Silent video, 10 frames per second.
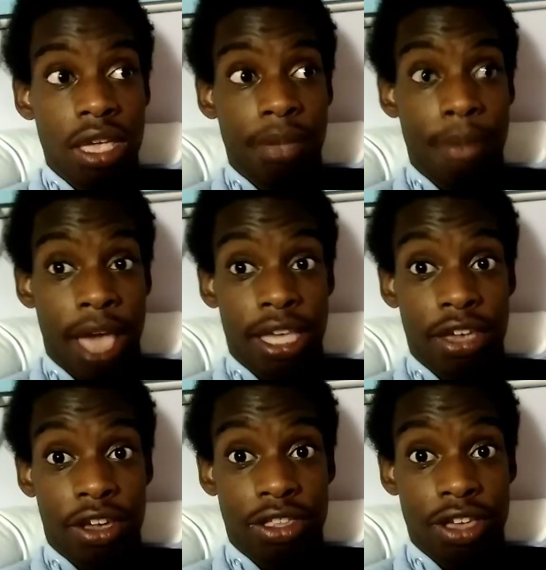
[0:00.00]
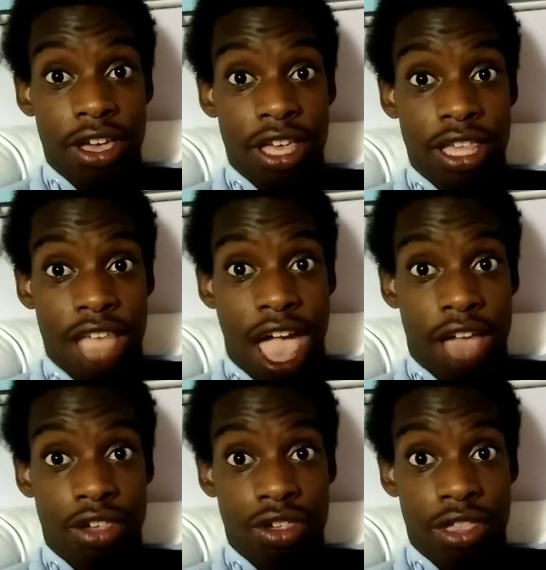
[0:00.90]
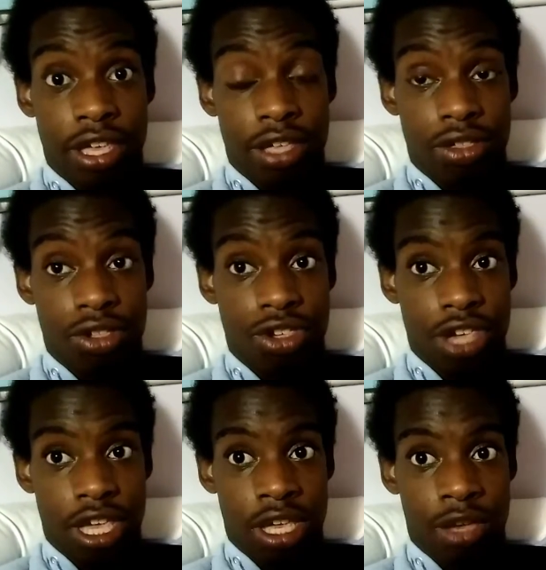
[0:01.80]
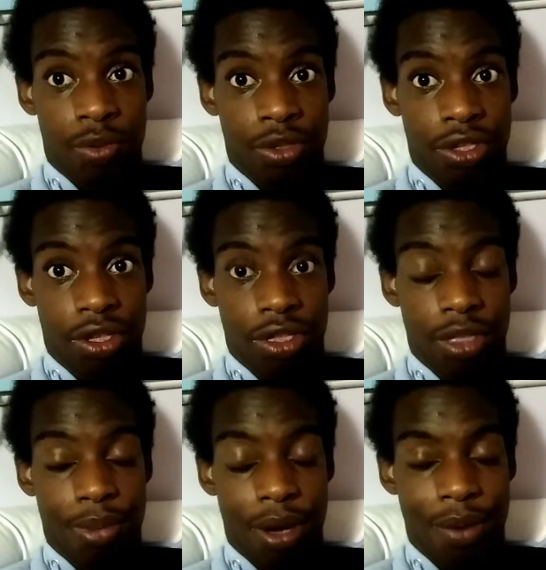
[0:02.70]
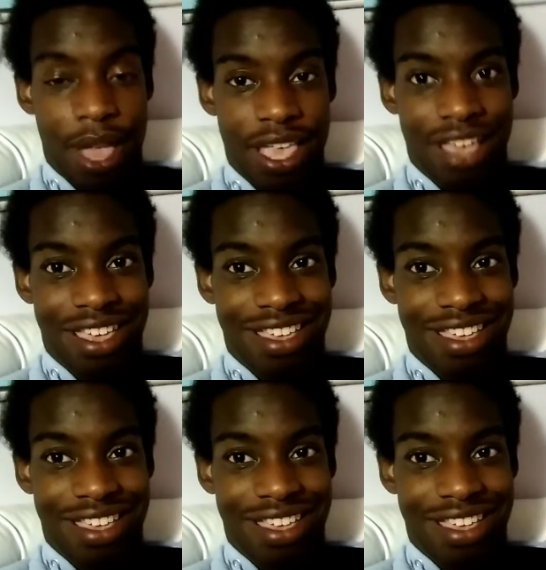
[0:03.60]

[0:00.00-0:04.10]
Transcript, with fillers: my character is actually G, which is the poetic,